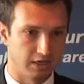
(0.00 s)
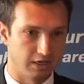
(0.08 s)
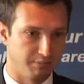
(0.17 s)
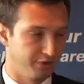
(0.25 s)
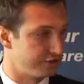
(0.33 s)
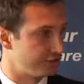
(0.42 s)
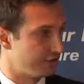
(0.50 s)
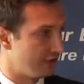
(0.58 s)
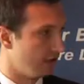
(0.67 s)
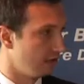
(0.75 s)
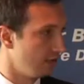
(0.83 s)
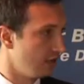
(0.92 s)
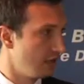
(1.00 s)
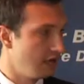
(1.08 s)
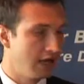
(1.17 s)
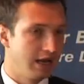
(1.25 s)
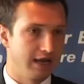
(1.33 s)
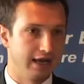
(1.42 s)
uh, personnel,
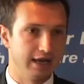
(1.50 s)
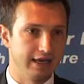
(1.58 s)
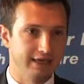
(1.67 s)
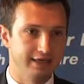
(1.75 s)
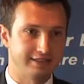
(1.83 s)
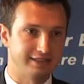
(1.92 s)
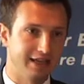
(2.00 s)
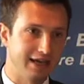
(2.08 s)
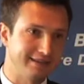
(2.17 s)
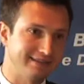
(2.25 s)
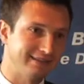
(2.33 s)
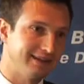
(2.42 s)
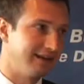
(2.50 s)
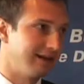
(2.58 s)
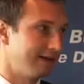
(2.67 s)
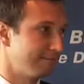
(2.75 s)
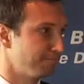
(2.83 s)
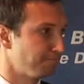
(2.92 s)
uh, it is not,
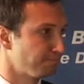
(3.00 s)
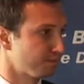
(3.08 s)
um,